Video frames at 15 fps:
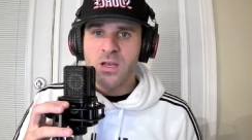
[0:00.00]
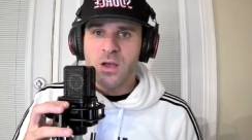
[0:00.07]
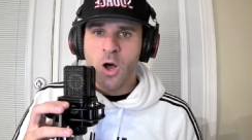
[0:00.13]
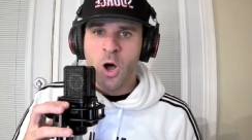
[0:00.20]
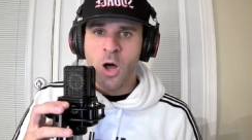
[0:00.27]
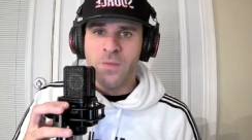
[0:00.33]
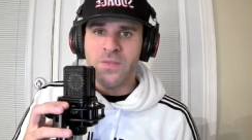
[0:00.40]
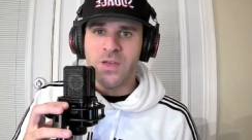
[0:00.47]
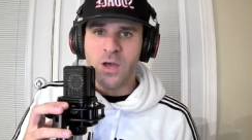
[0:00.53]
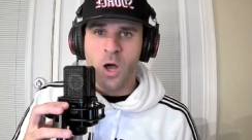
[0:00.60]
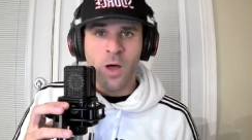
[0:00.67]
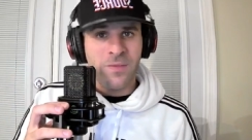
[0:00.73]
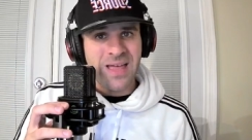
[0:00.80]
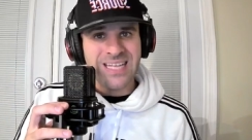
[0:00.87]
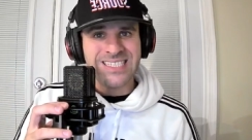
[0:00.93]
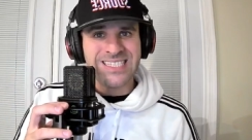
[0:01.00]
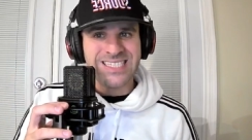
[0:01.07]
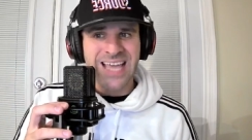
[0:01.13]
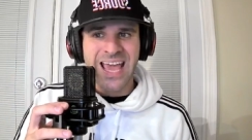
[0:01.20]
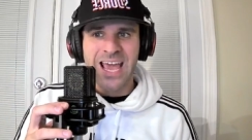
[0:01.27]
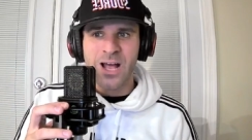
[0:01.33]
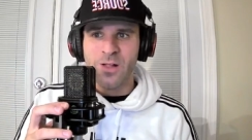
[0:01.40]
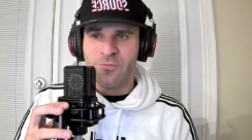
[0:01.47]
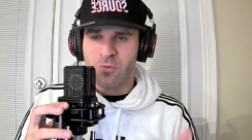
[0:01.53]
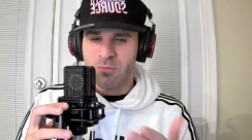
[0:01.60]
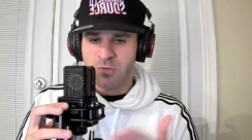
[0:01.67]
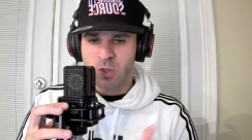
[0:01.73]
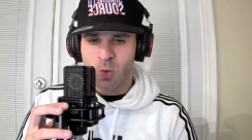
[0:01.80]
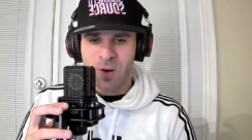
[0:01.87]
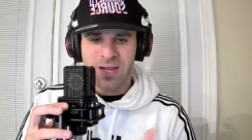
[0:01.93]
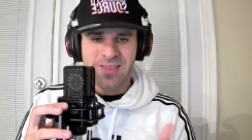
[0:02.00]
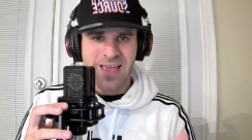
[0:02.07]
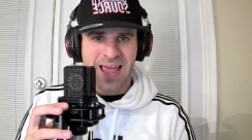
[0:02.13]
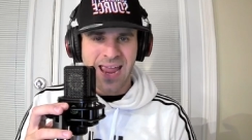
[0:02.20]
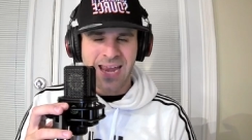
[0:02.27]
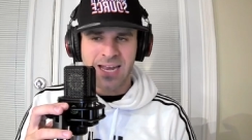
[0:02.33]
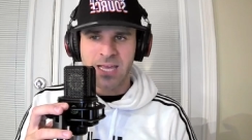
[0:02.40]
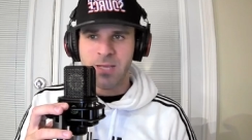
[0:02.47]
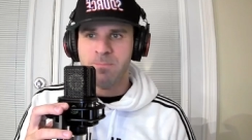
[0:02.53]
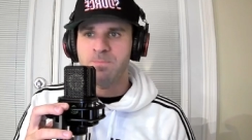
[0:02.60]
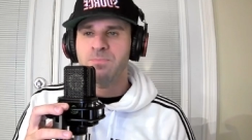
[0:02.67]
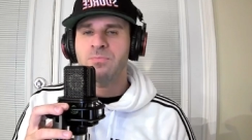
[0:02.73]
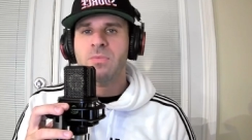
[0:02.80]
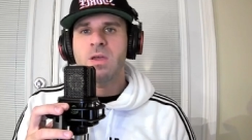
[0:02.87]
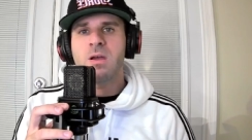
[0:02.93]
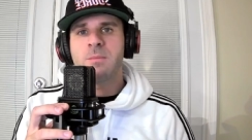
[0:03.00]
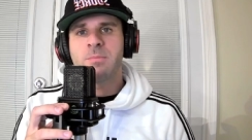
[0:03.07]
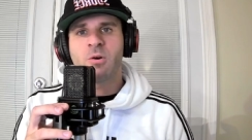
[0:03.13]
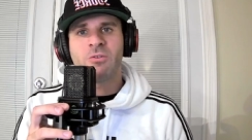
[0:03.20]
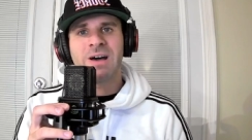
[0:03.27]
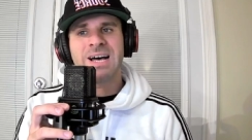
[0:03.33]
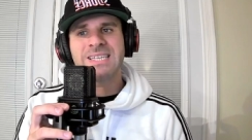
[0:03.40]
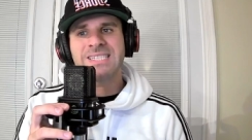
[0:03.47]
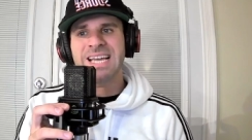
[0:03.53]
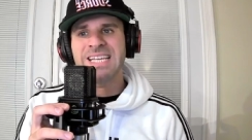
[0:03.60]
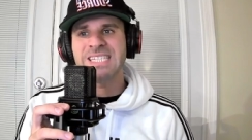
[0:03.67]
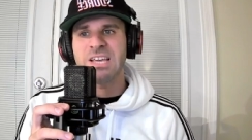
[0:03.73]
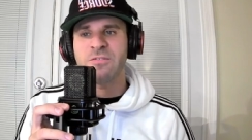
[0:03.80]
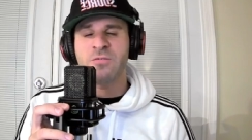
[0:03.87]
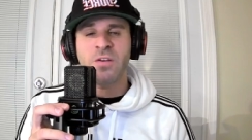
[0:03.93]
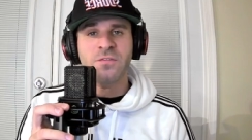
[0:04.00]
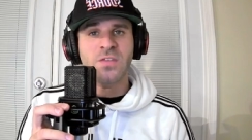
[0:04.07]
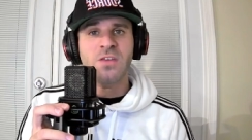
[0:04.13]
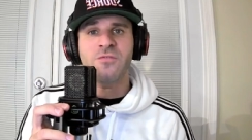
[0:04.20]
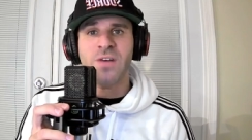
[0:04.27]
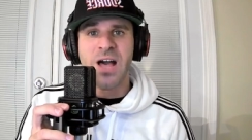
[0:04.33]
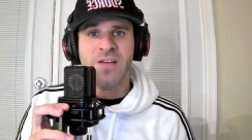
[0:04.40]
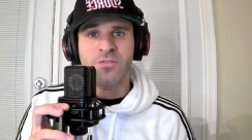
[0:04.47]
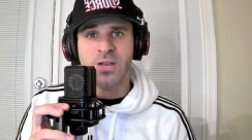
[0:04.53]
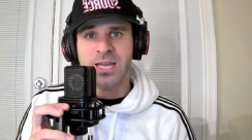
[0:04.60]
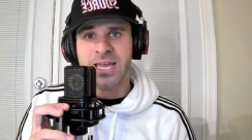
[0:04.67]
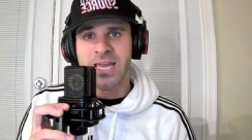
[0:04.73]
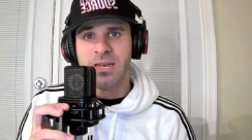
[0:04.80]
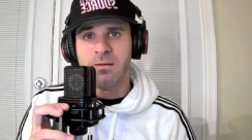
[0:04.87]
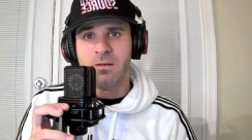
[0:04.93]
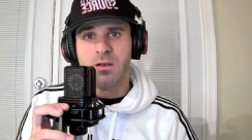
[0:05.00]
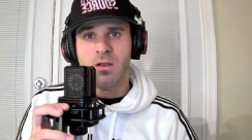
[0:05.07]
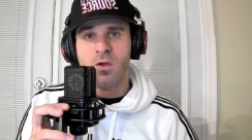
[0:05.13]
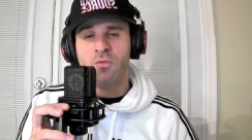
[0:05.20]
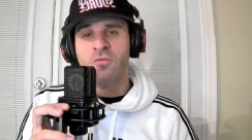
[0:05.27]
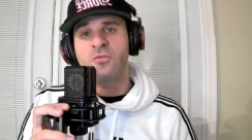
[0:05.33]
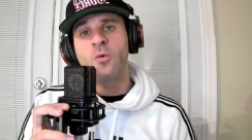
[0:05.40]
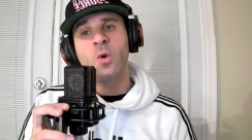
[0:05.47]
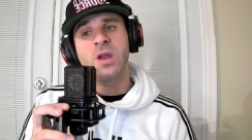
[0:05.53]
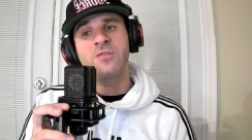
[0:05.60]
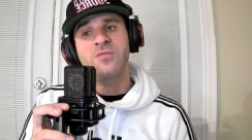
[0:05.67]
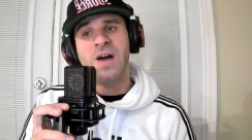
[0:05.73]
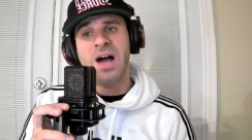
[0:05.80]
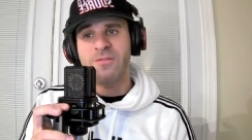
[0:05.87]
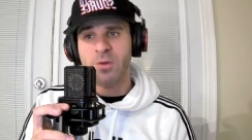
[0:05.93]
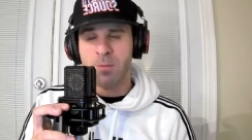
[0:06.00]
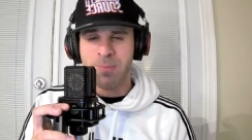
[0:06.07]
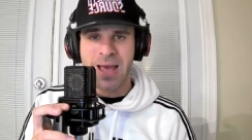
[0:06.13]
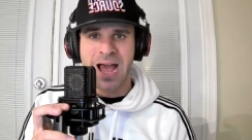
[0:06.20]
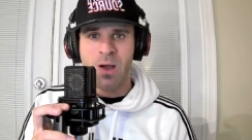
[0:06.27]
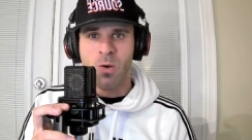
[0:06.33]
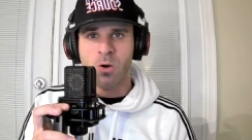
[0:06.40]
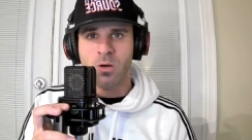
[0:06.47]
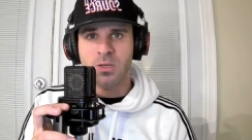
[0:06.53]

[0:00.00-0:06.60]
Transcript: On that scale, from 20 to 80, Peraza is a 55 on a hit, 45 on a power,